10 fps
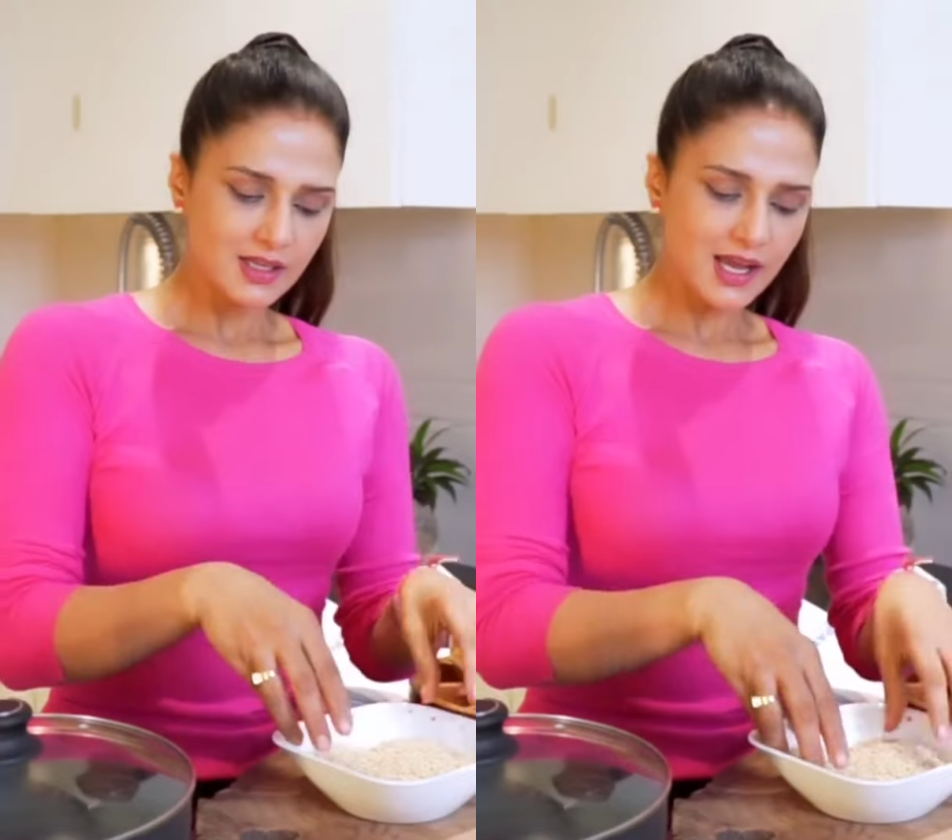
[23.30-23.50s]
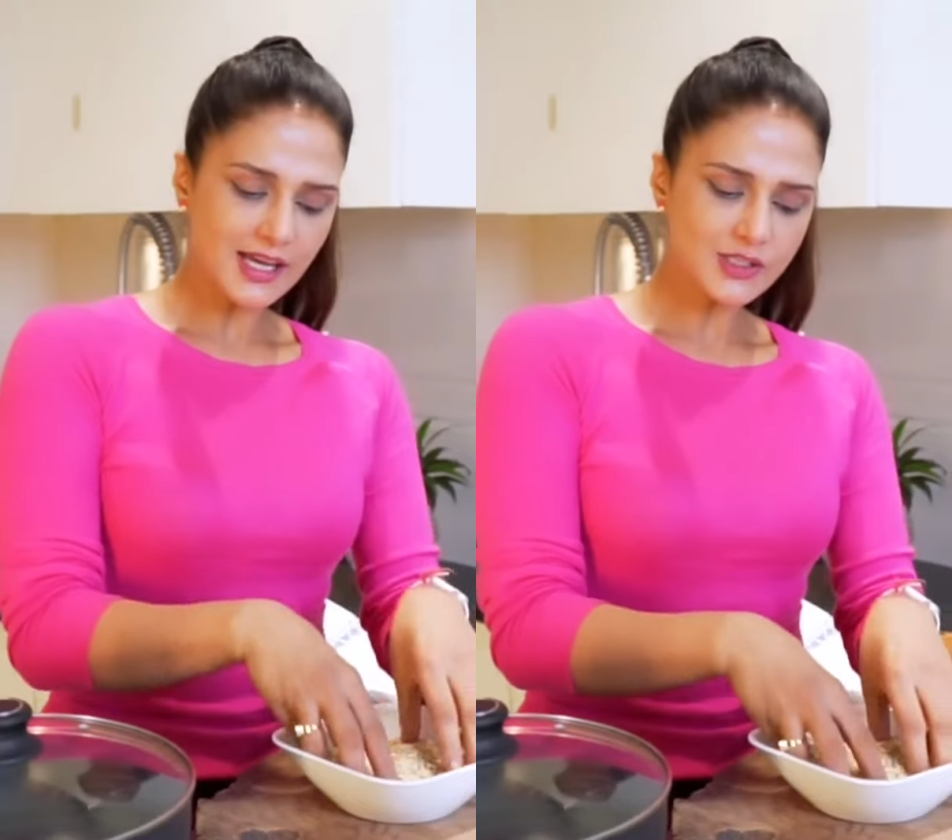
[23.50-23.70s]

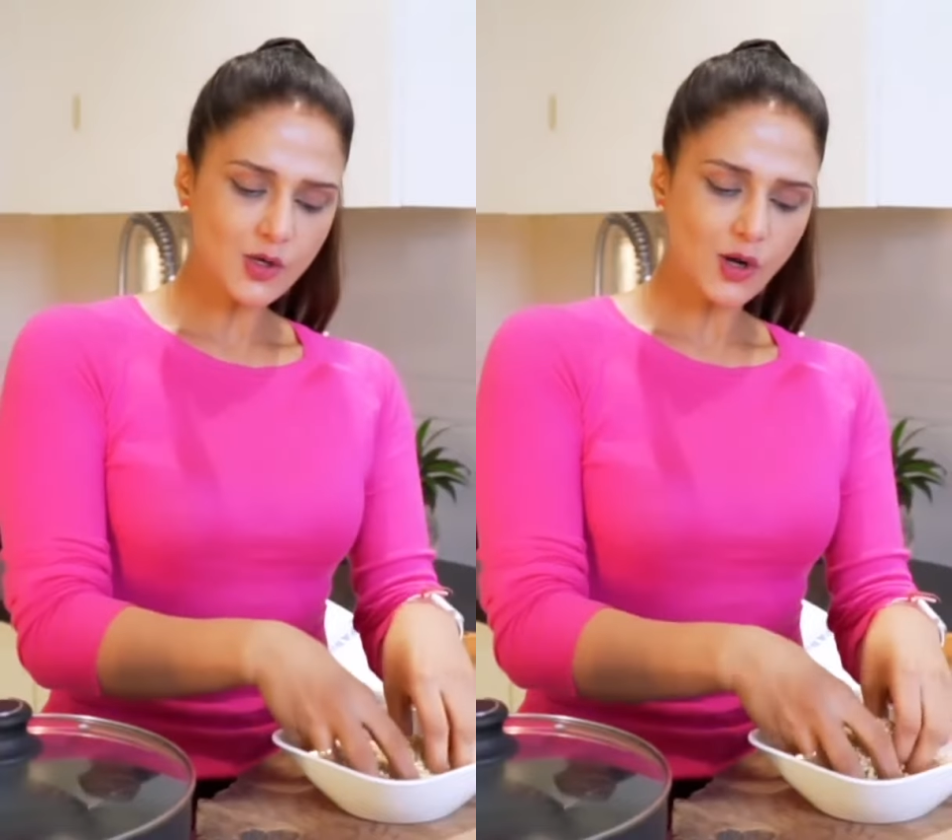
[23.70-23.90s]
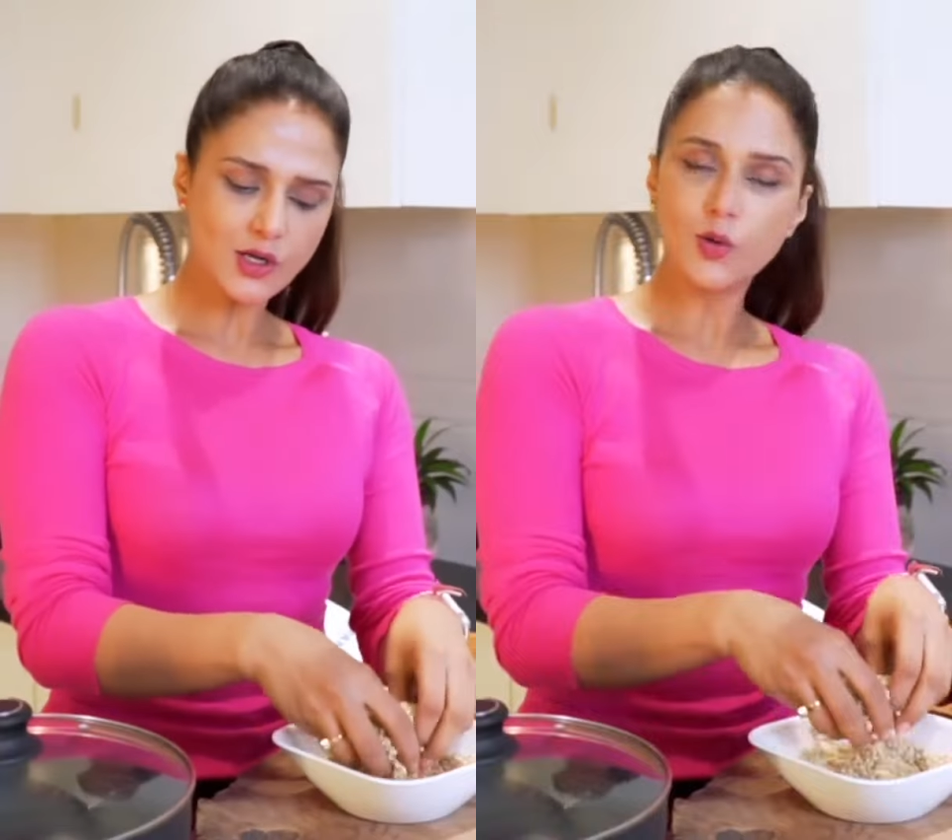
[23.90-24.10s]
As you
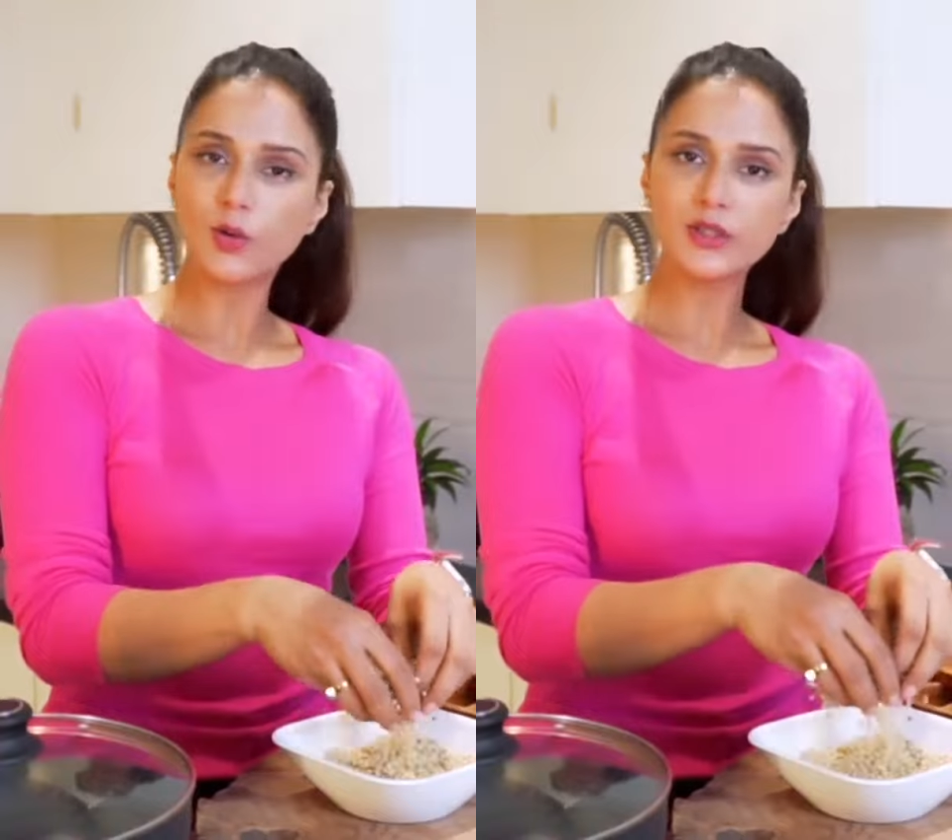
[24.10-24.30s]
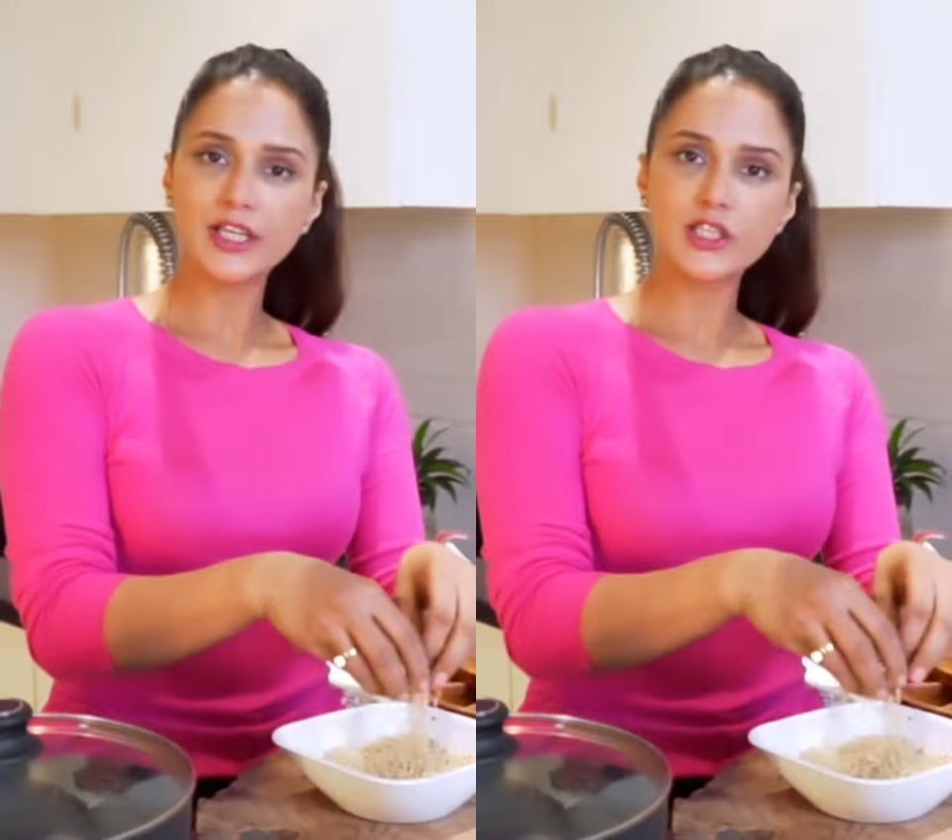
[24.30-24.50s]
all know,
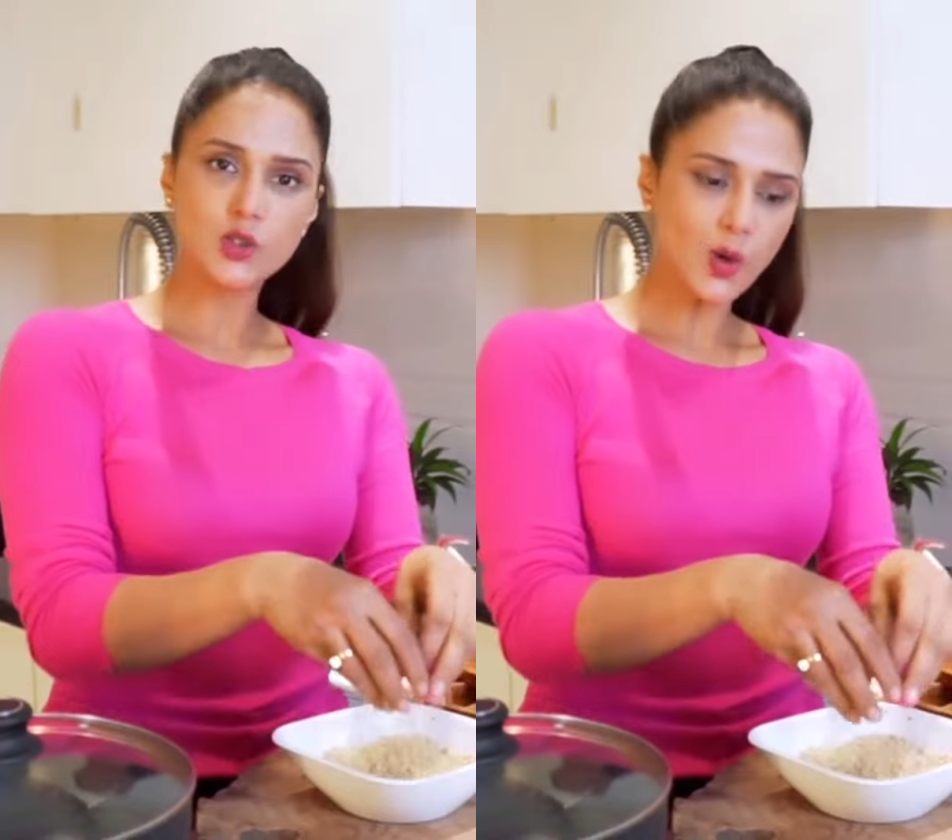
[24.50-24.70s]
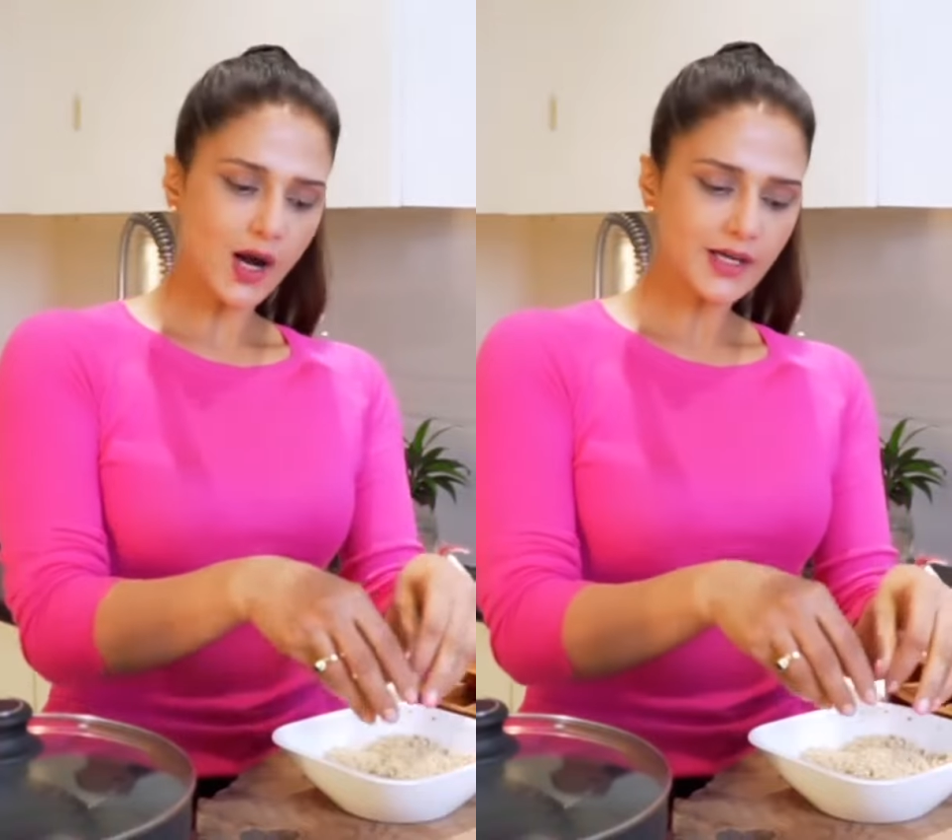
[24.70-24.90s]
that
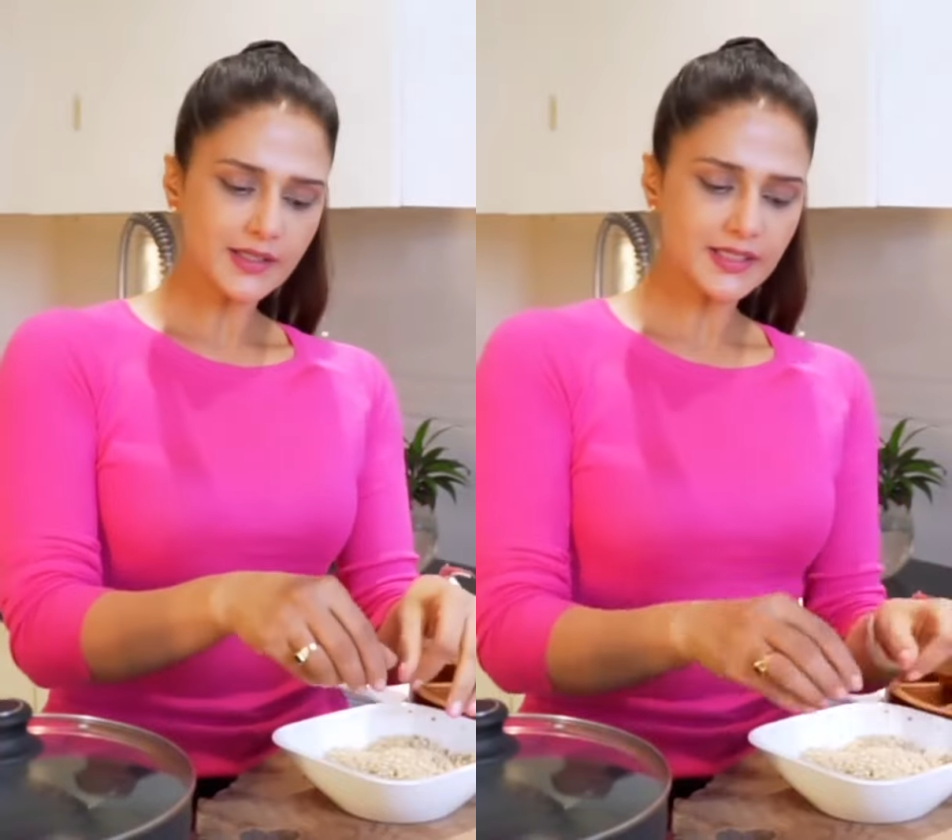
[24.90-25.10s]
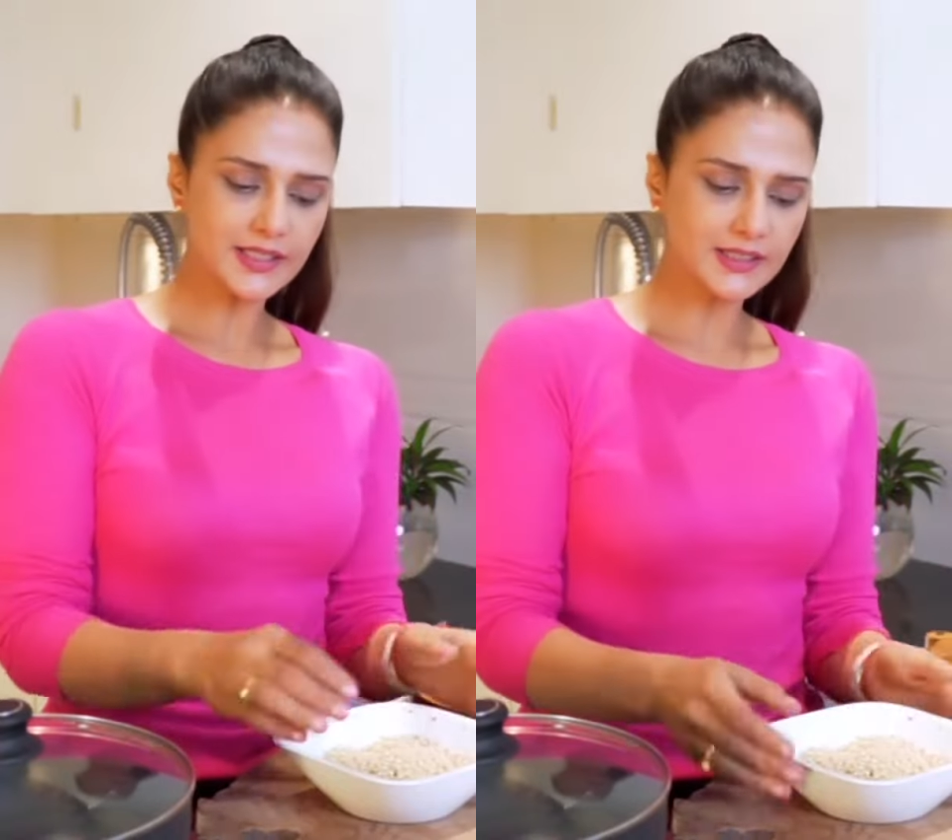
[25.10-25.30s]
jowar
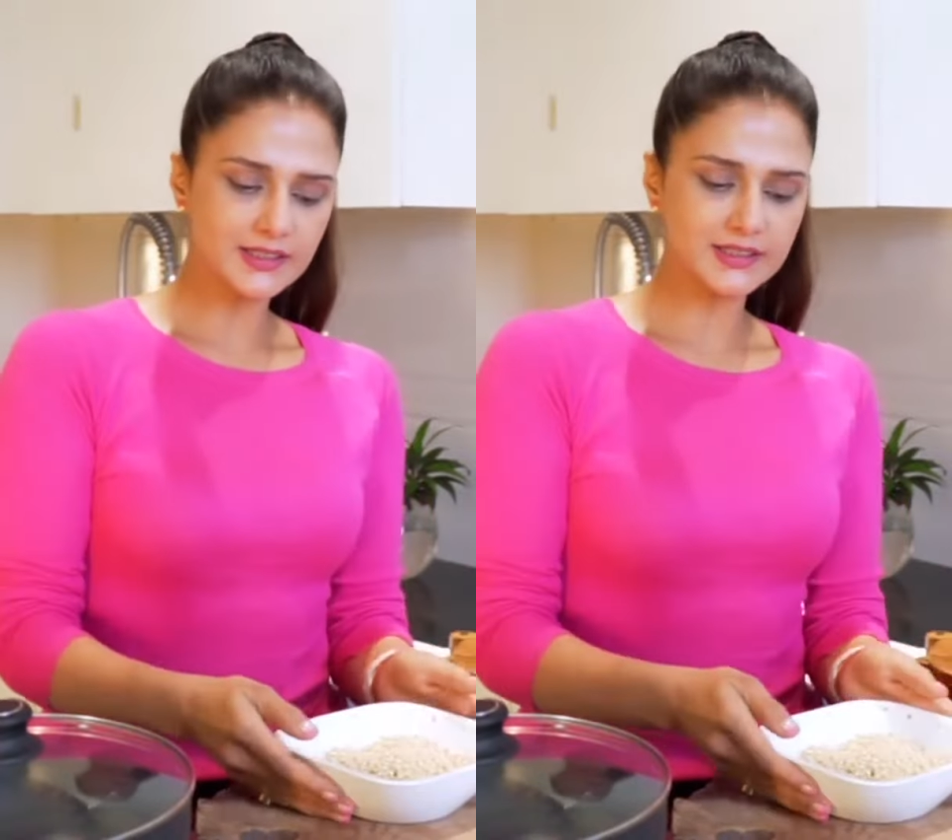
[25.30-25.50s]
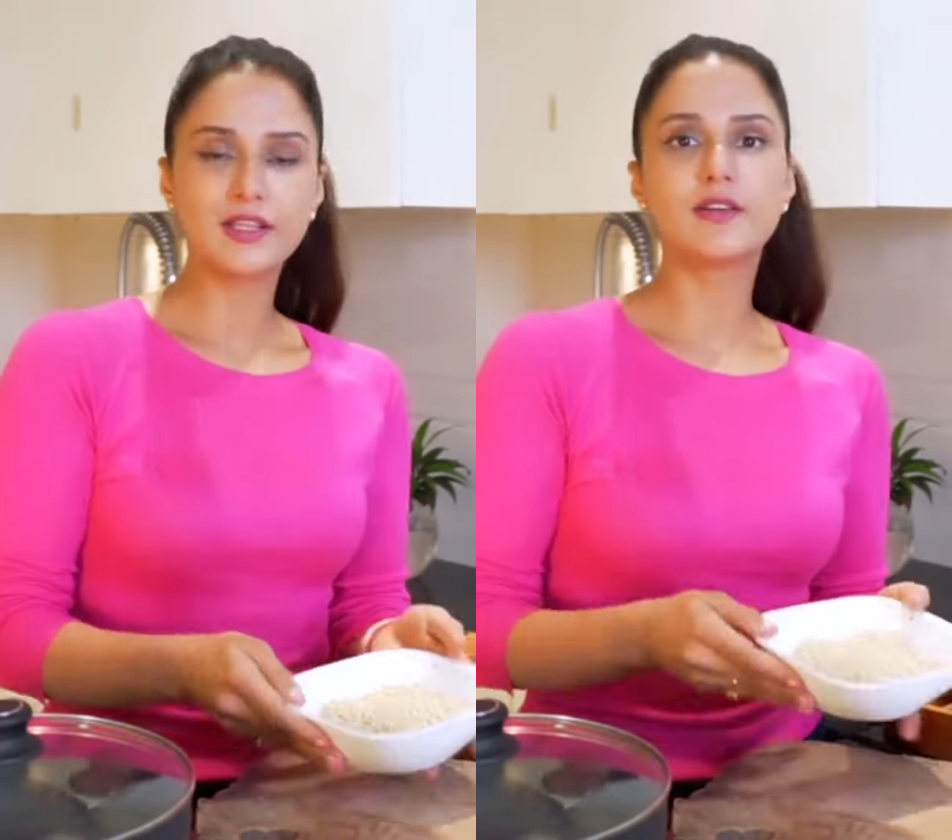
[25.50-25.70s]

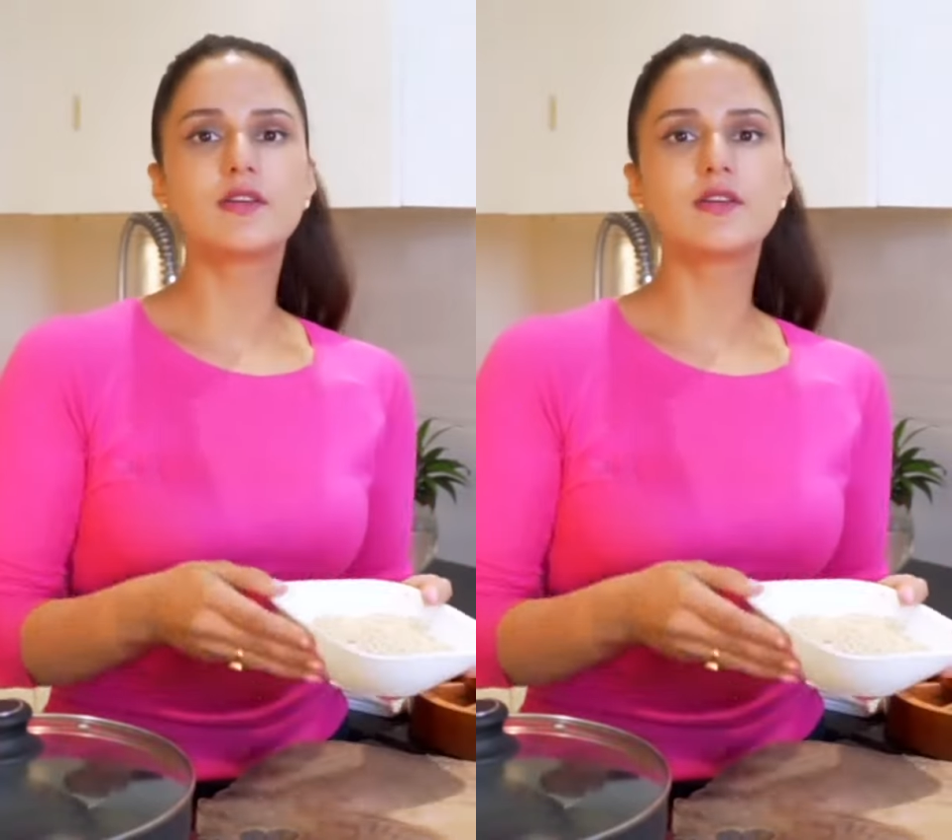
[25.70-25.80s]
is